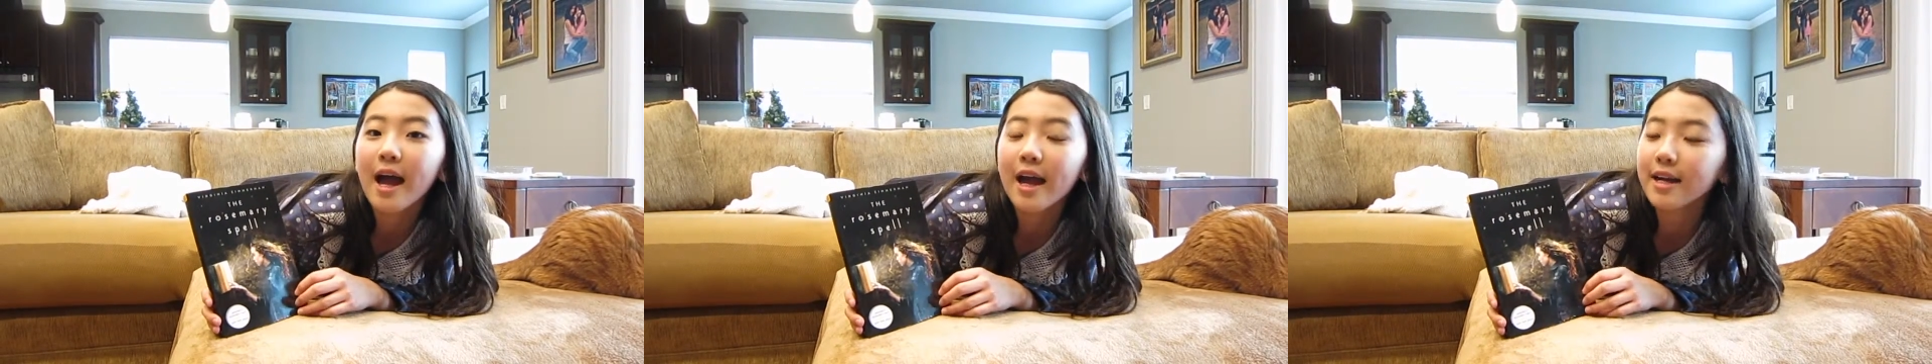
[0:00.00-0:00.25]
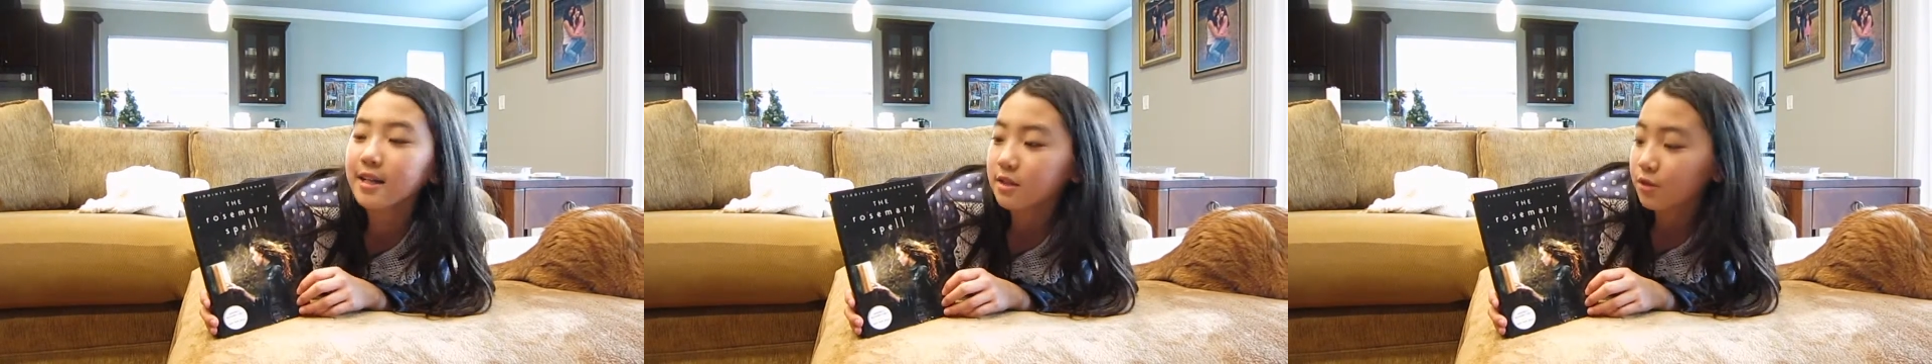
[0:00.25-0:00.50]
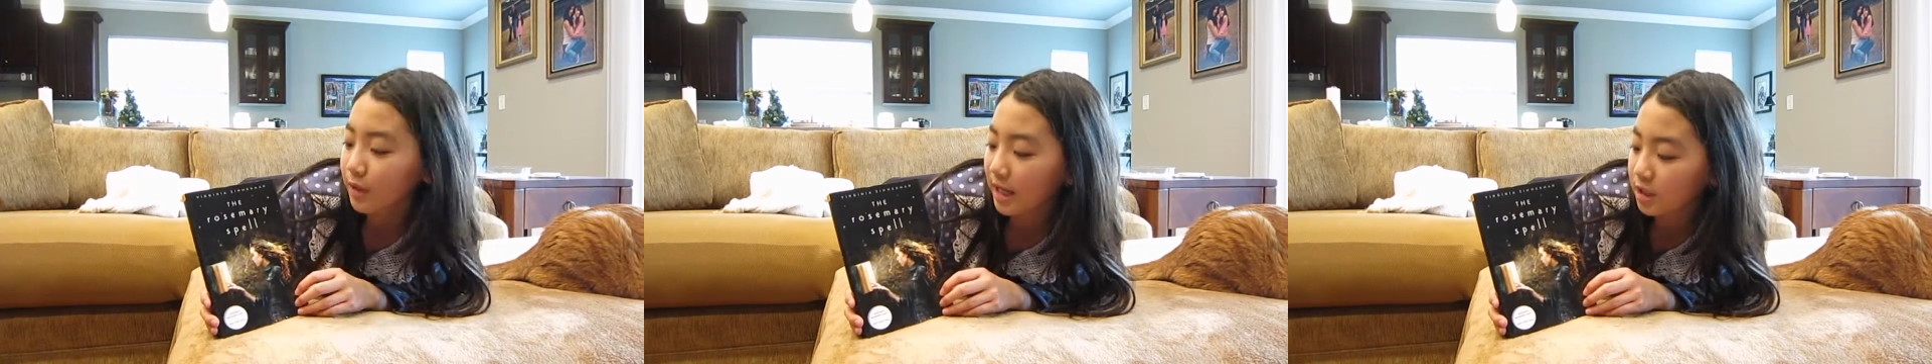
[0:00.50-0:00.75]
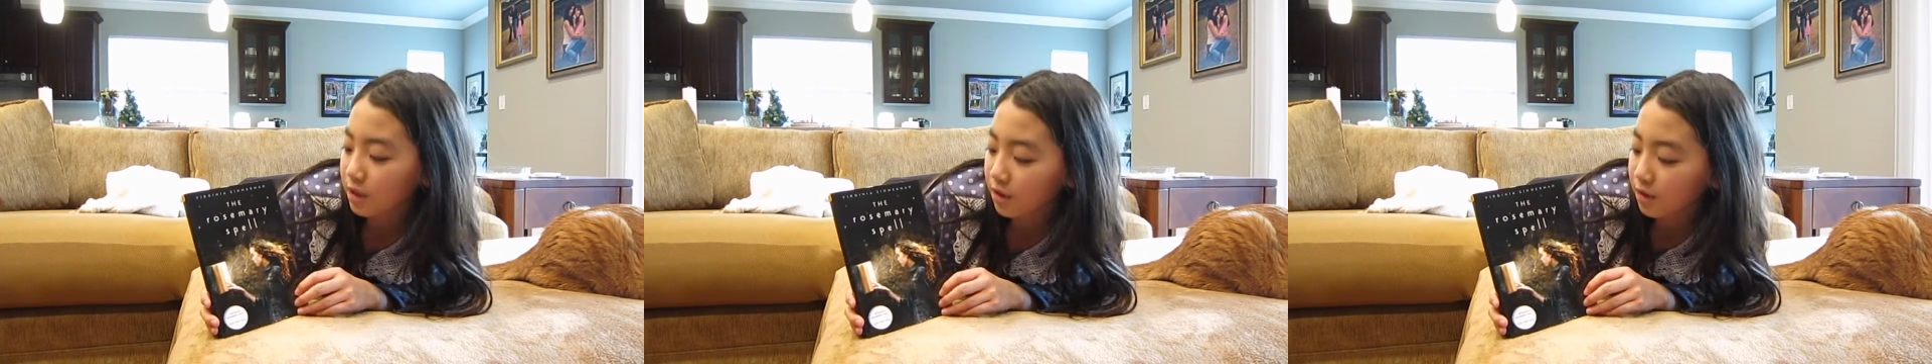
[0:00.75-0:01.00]
and
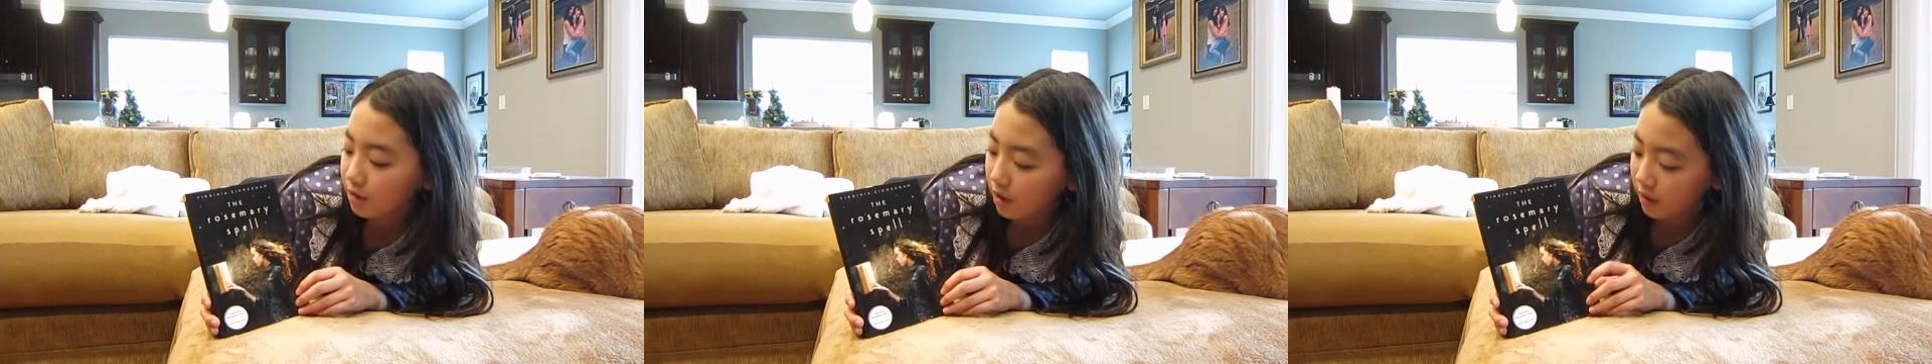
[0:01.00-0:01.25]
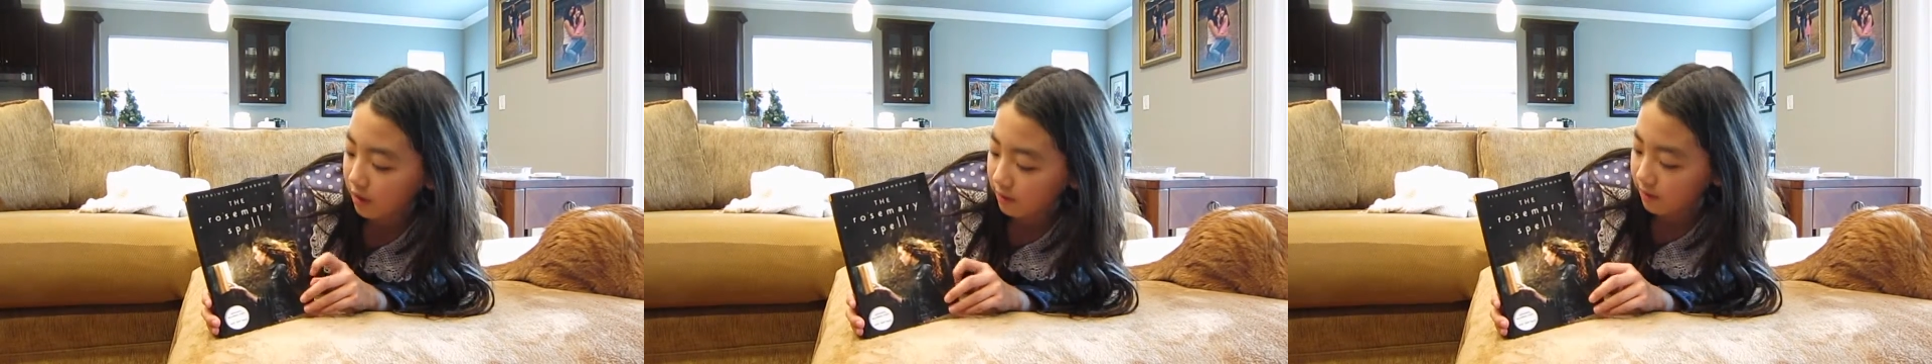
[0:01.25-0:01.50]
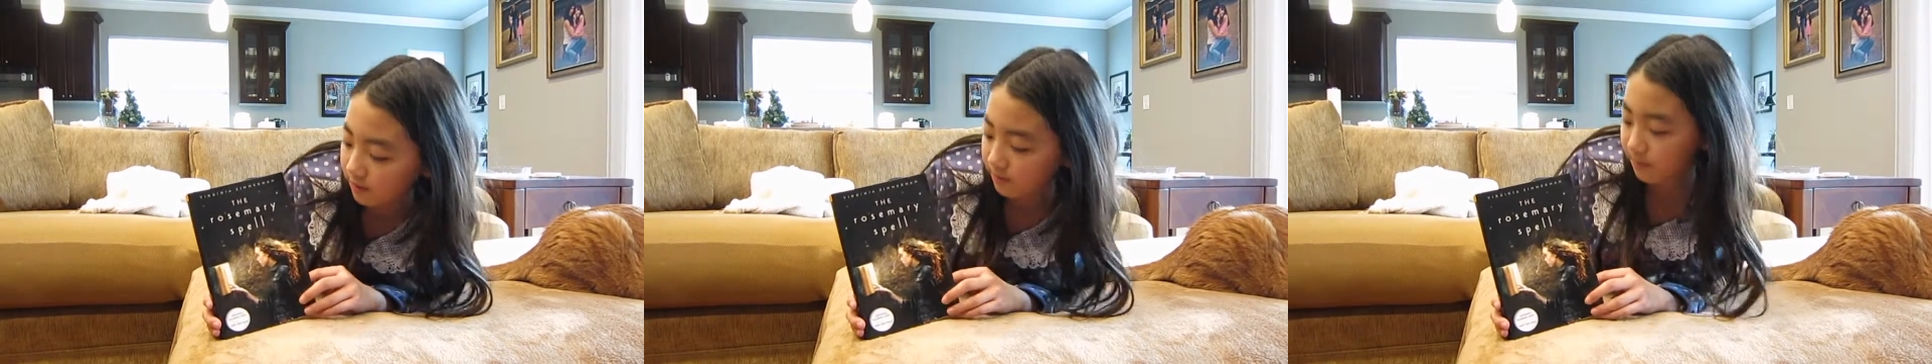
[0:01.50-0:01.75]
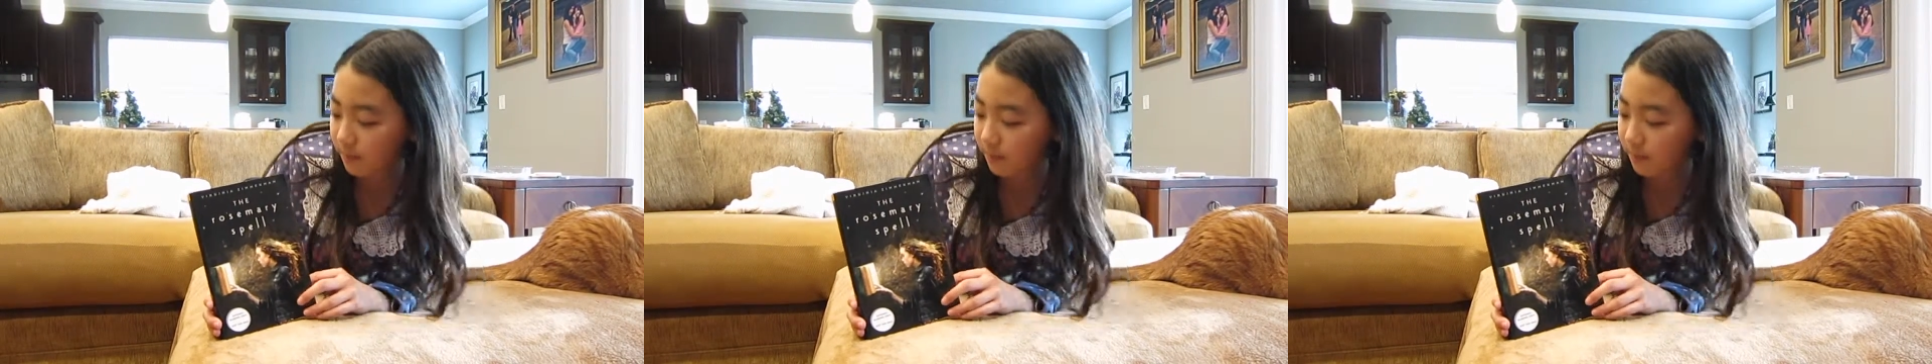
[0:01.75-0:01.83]
rescue her